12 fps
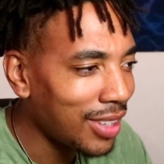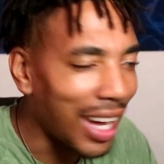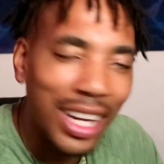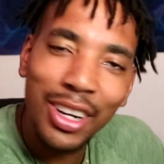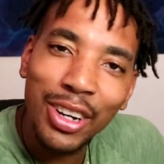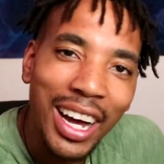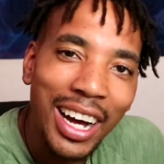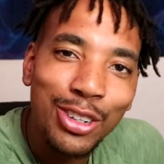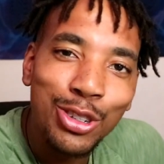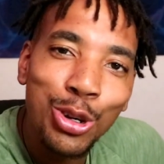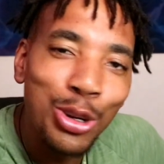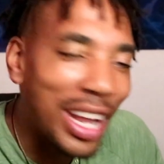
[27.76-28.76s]
I don't know how
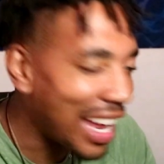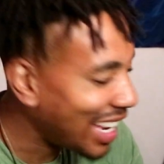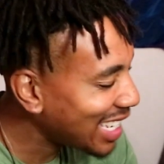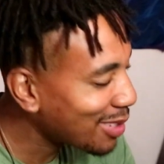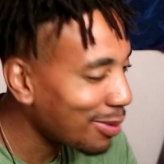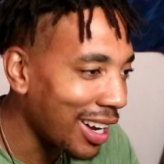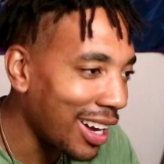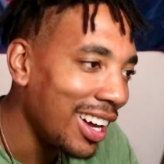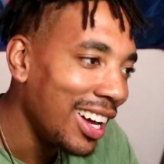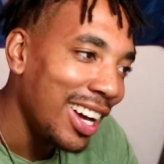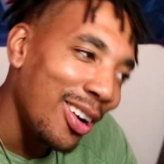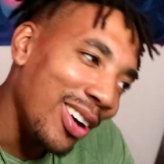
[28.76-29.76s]
true that is,
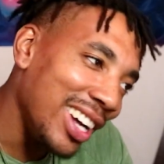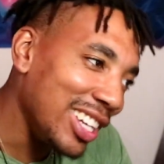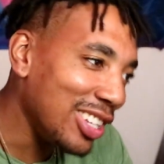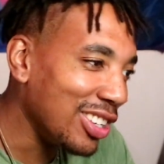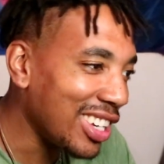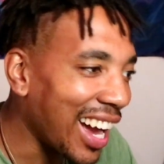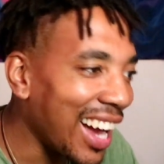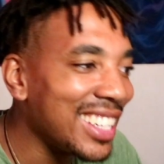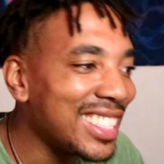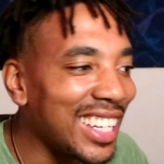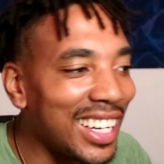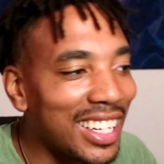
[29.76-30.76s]
but one of you
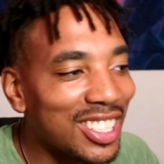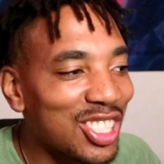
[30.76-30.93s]
guys said it.